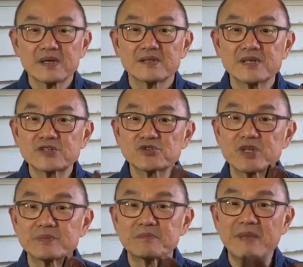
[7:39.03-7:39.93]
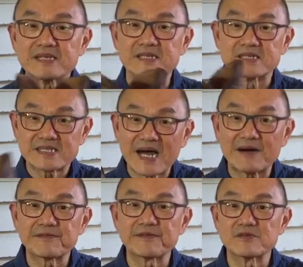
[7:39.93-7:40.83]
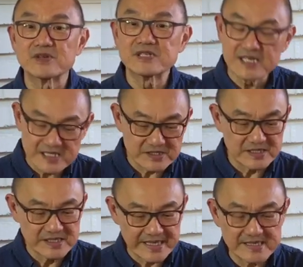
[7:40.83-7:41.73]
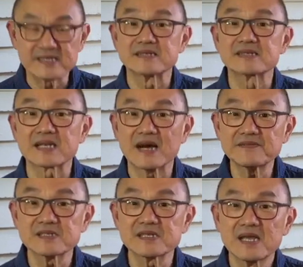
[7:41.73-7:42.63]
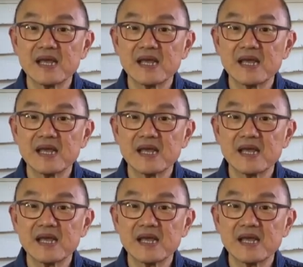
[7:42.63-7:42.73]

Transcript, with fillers: This treatment makes it tough, resilient to nicks and scuffs,